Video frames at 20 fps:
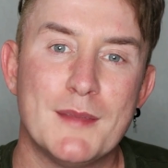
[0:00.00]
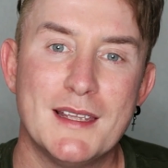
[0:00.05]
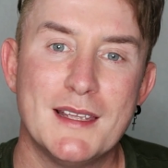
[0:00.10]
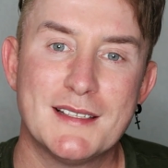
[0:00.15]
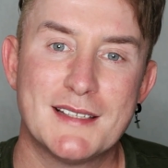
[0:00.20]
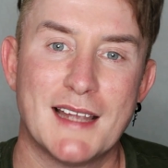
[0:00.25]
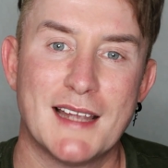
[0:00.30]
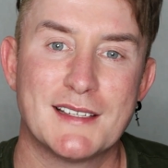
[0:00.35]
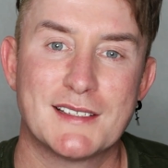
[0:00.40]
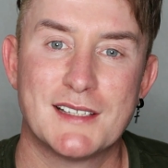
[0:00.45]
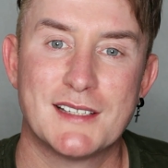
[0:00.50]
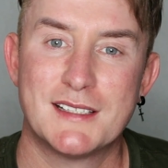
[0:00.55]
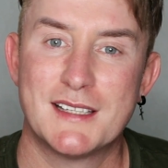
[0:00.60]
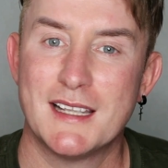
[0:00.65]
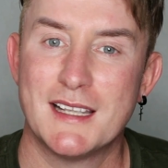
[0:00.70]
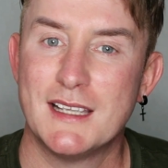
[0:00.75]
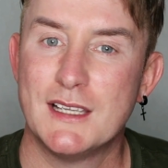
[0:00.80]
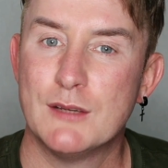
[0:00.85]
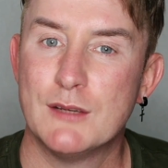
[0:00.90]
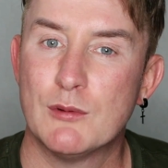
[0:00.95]
the
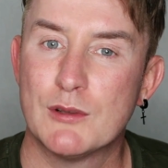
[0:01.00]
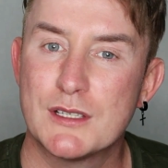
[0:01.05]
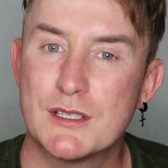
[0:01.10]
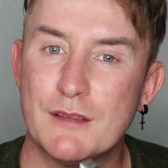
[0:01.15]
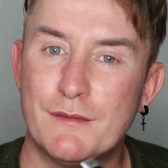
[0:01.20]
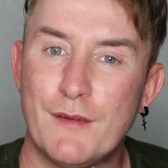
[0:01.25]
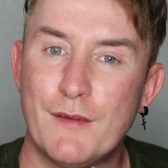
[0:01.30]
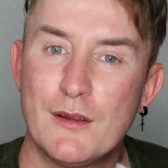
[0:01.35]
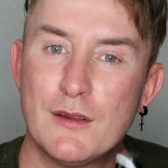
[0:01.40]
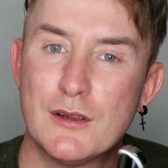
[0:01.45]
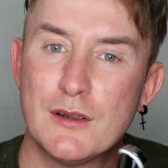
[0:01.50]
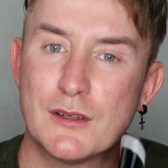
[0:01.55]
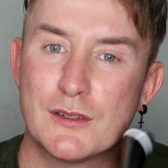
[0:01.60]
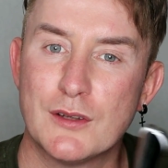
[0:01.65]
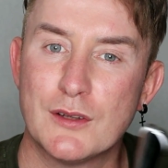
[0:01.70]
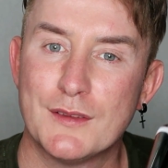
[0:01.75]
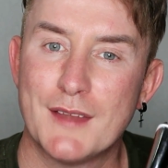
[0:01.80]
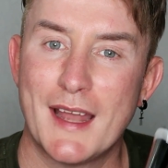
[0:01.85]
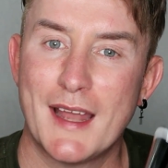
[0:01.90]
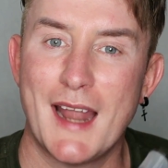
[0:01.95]
intensity, you want to
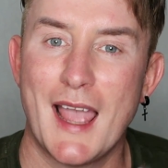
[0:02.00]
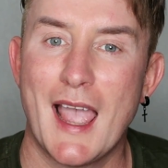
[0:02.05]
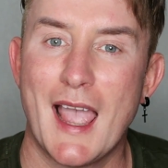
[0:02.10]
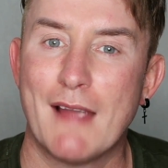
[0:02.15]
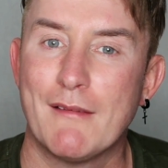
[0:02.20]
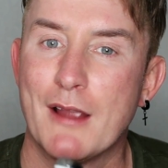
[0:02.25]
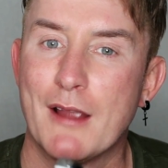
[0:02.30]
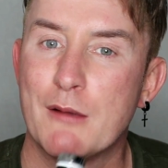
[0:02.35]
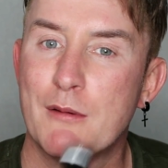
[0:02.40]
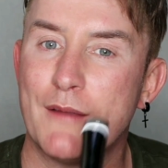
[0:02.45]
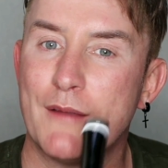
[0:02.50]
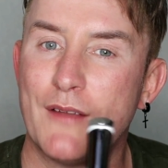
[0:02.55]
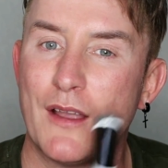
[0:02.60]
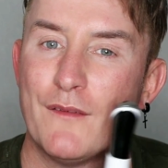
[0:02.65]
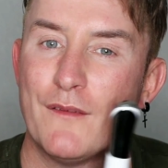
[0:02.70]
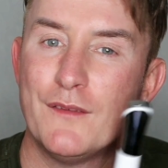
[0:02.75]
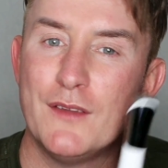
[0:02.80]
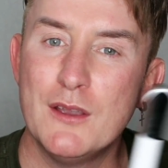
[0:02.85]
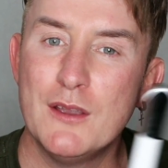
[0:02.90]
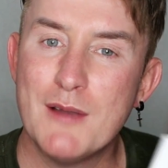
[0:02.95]
focus on that area with
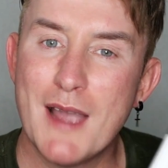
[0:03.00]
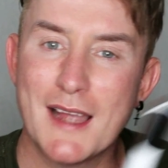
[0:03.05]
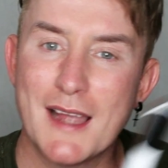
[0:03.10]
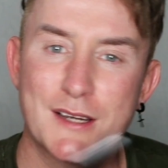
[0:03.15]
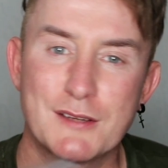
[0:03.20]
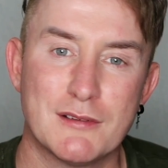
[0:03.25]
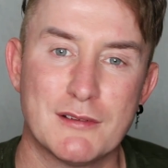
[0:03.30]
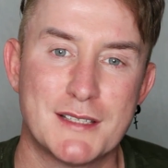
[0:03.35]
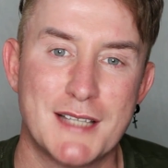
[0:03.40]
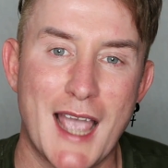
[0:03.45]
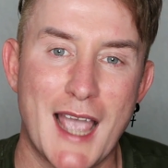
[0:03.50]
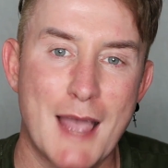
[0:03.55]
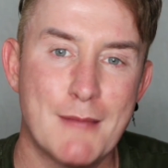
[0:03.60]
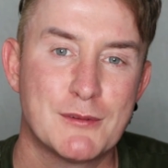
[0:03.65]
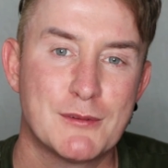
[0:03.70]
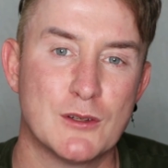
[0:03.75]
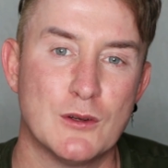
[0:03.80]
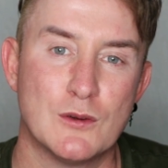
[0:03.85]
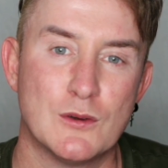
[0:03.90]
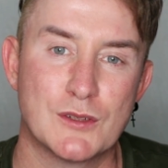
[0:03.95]
a few extra
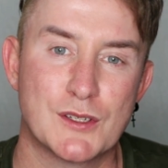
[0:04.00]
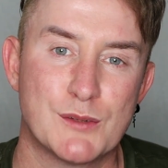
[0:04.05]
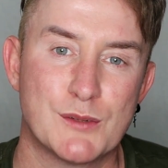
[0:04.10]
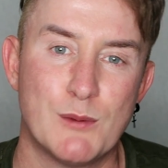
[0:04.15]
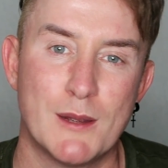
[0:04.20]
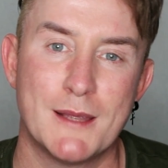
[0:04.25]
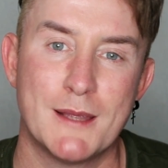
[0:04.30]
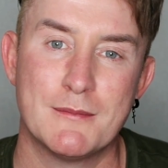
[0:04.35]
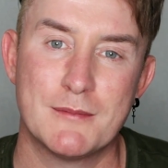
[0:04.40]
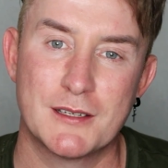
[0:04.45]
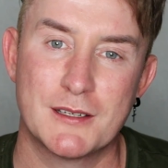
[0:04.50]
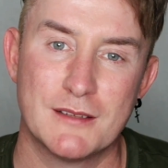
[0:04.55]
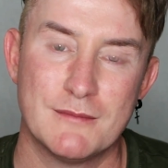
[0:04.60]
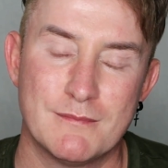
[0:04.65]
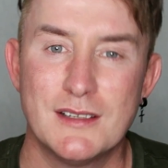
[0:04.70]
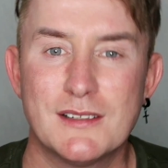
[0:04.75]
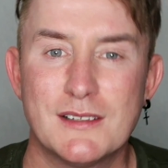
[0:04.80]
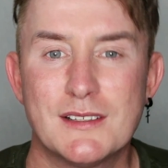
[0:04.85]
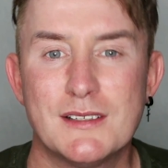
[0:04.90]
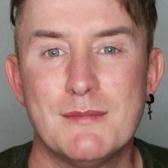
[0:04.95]
taps or sweeps,
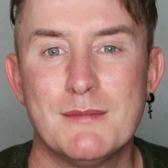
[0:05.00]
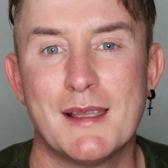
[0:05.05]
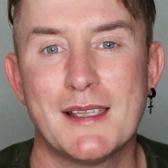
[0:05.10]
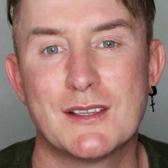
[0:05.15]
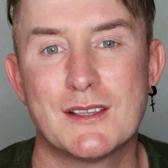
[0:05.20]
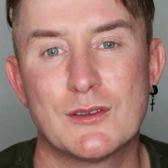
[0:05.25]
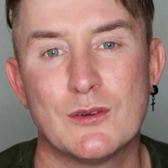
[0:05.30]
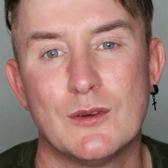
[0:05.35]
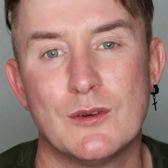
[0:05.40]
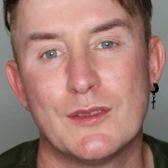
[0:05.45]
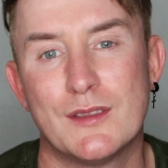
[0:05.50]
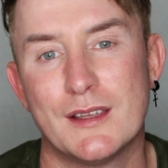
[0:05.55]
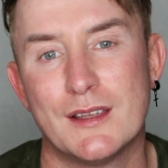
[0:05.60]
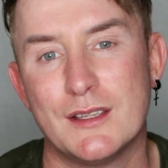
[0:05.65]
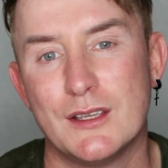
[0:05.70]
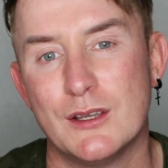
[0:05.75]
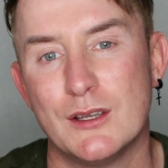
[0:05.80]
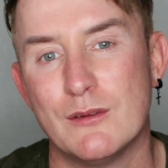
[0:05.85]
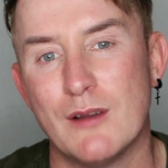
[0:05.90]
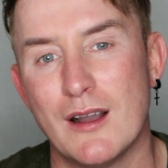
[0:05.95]
just to make sure
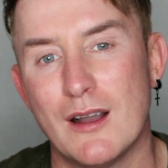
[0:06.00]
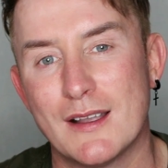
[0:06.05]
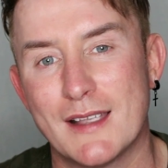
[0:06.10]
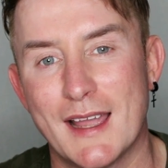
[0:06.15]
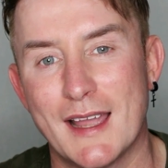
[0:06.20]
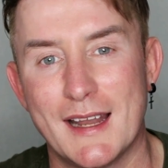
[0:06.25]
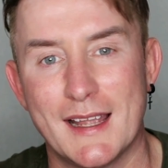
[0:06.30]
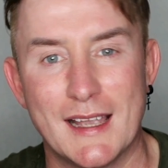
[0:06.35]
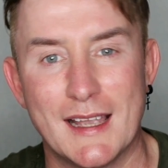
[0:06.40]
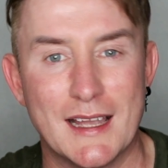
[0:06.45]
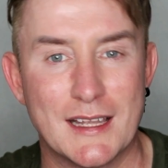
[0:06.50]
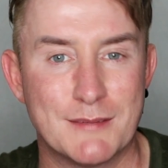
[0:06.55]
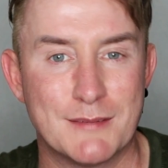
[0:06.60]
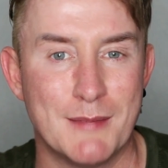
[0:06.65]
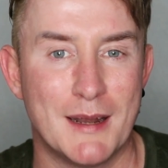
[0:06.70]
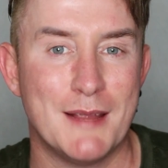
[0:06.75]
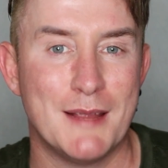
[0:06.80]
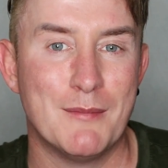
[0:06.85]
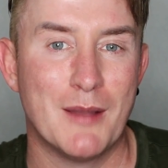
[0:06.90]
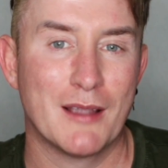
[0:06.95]
that you are getting as
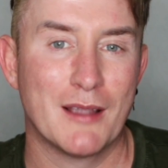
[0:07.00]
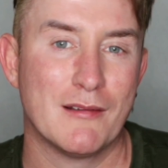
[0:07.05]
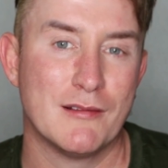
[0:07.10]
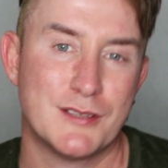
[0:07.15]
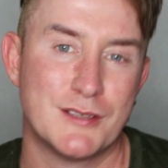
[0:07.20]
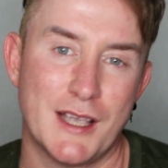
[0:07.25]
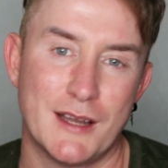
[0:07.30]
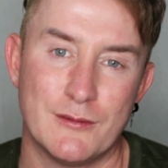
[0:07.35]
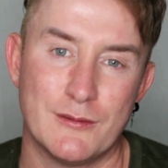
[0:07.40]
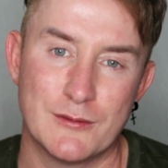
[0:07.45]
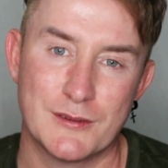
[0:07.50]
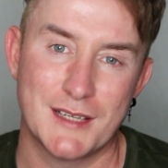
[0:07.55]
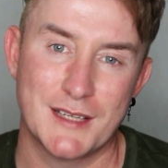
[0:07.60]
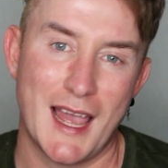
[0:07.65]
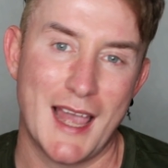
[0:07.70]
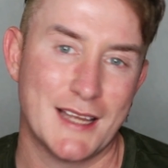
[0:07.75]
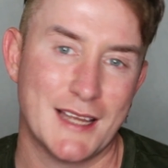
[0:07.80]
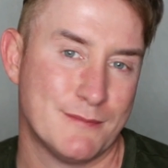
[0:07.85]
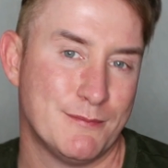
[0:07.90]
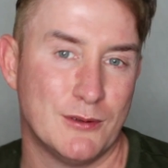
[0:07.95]
many microchannels
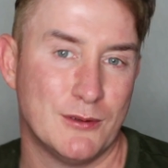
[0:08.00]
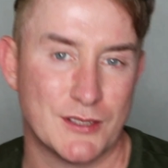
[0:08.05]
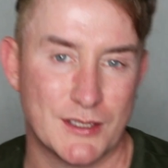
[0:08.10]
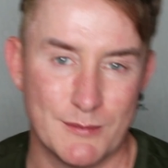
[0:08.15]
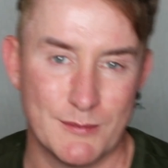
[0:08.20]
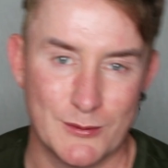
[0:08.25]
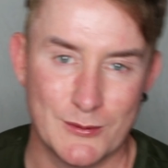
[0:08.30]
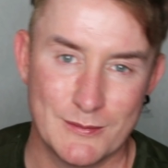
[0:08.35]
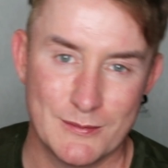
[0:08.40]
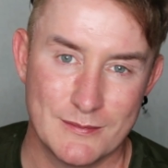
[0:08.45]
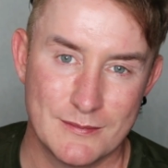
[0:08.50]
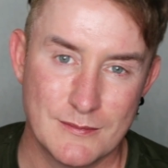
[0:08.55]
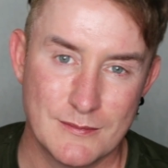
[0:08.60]
as possible.